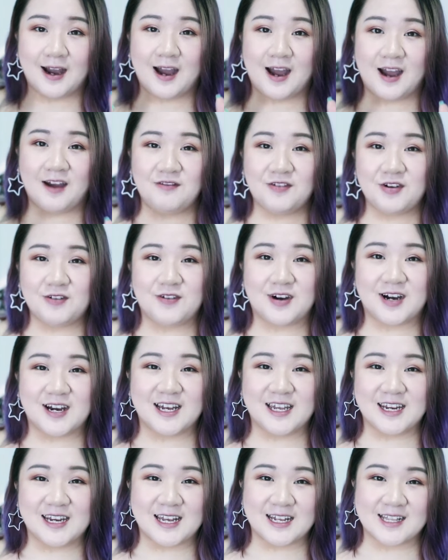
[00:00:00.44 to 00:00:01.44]
Hi
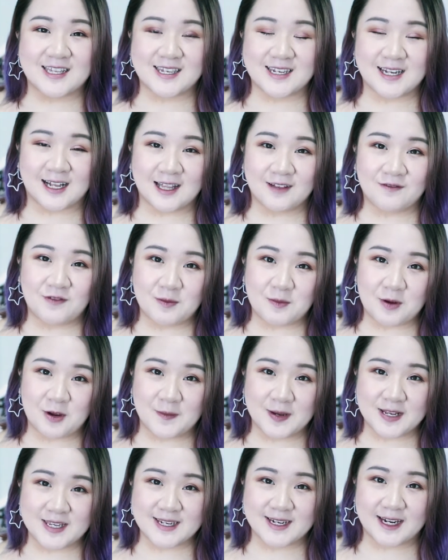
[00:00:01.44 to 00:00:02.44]
everyone, it's Stella from Oh
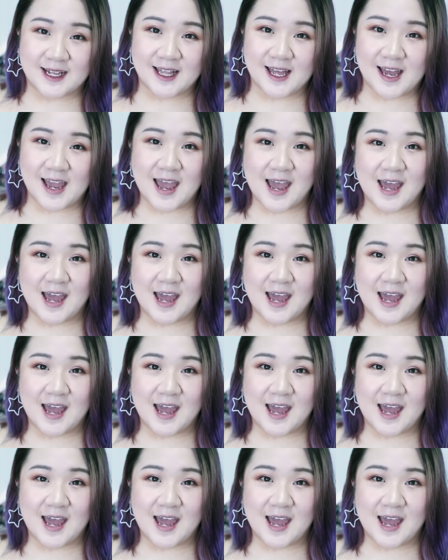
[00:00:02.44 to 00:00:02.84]
My Stella